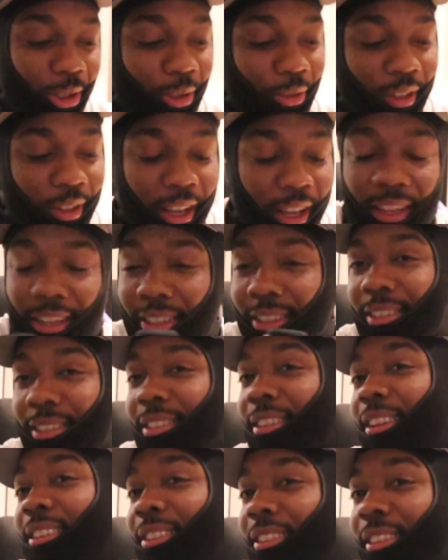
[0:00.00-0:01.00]
They can just
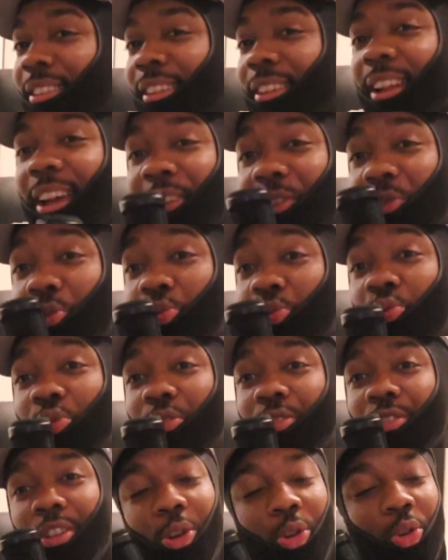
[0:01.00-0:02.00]
touch a little, like you
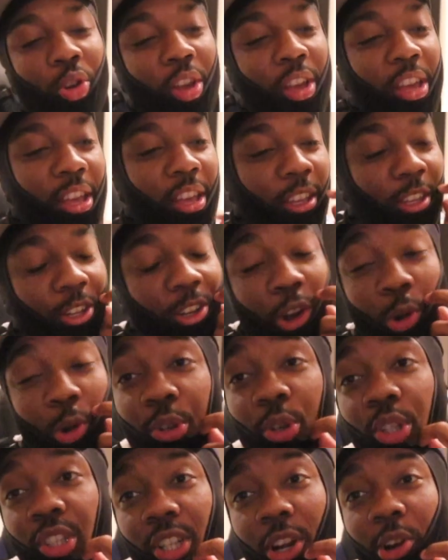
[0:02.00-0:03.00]
know when you're
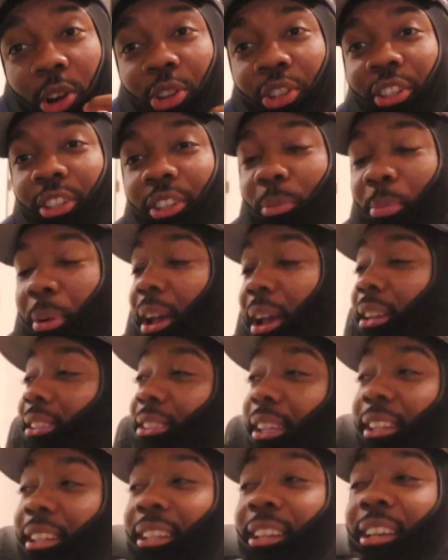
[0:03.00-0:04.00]
in church and the pastor
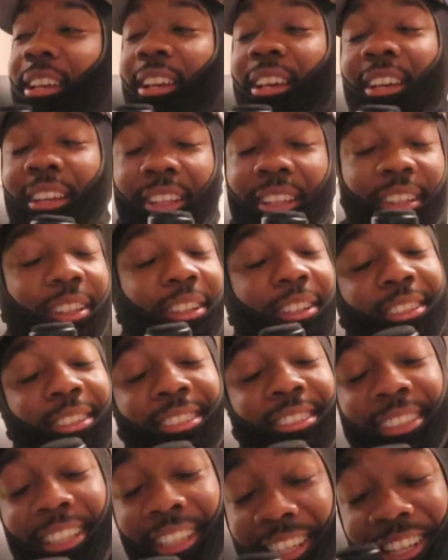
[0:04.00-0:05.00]
say, "Look,
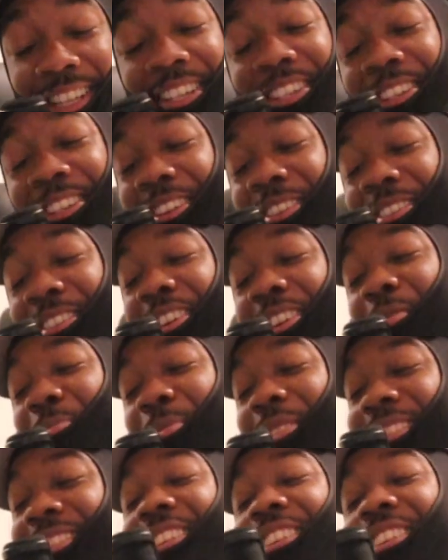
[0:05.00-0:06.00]
lean to your neighbor and
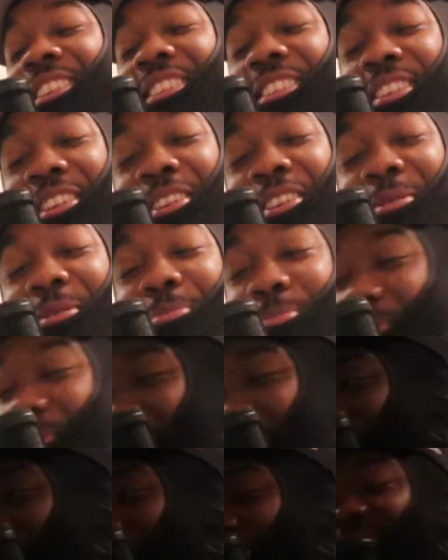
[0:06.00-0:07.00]
say, neighbor."
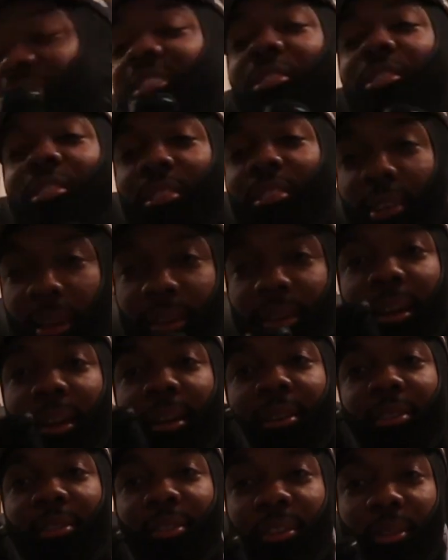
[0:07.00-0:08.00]
That's how
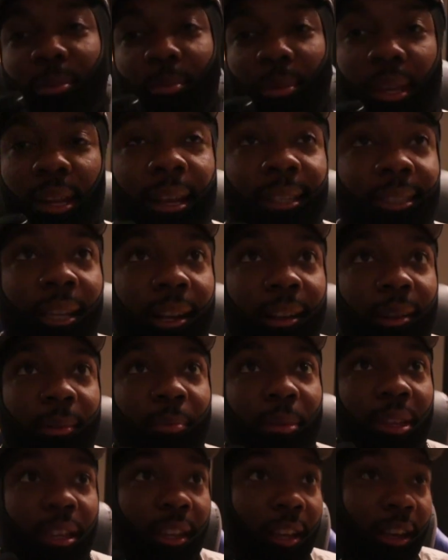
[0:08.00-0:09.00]
you need to be. That's how the
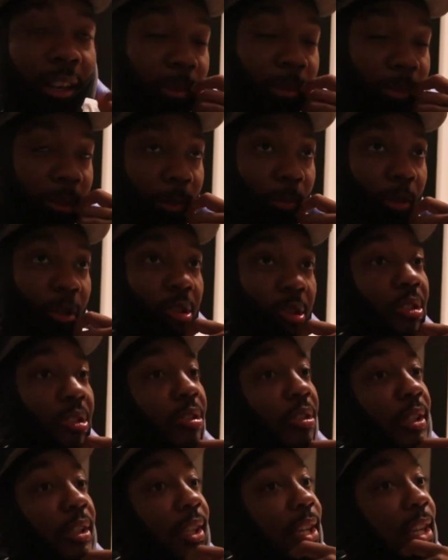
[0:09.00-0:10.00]
meat gotta be, bro.
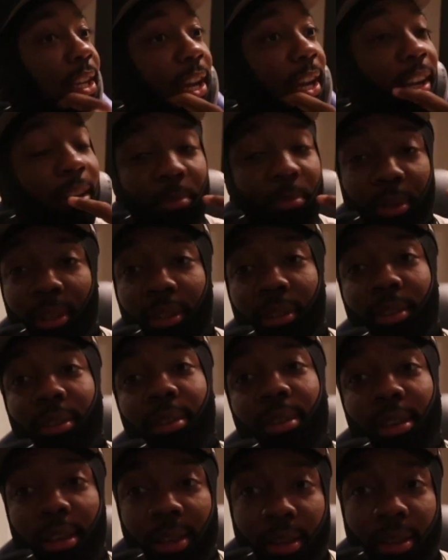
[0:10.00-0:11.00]
It gotta be
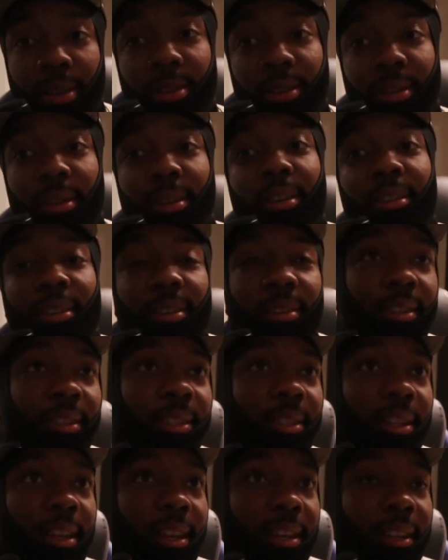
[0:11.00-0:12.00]
touching
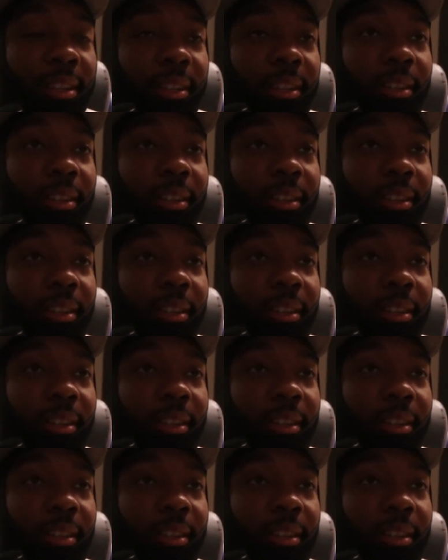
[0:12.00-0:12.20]
just like that.